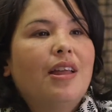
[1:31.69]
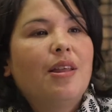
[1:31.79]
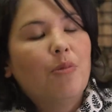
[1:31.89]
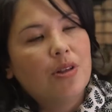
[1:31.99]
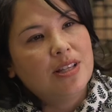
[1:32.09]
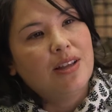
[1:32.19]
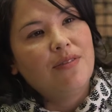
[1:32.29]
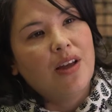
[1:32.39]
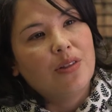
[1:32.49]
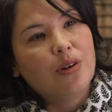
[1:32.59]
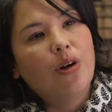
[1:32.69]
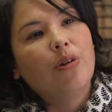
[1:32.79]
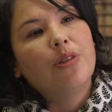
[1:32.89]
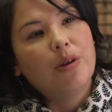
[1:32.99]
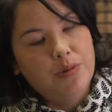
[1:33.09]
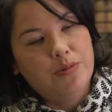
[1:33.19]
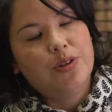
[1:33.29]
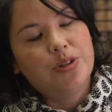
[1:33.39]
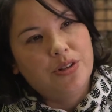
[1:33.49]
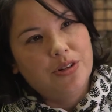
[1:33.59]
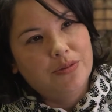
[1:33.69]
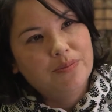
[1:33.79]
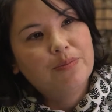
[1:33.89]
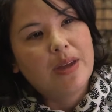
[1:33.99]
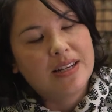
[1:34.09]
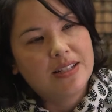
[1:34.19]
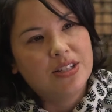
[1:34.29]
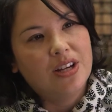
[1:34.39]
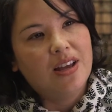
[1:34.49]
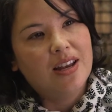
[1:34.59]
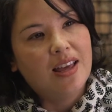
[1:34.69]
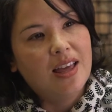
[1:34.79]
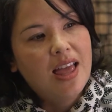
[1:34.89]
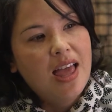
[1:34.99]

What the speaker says: and then once they found the gold they would return back to China.